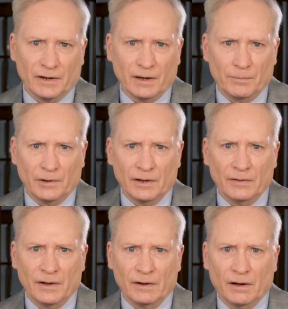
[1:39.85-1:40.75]
the company
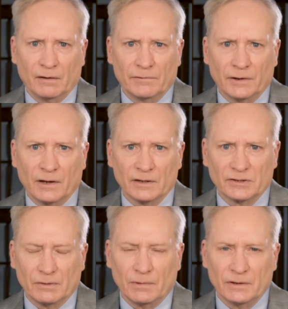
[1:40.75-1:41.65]
then offered
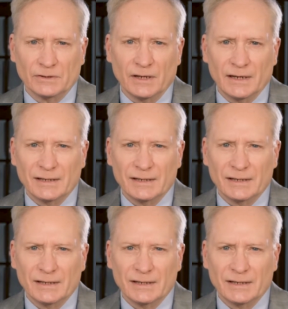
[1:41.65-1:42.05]
customers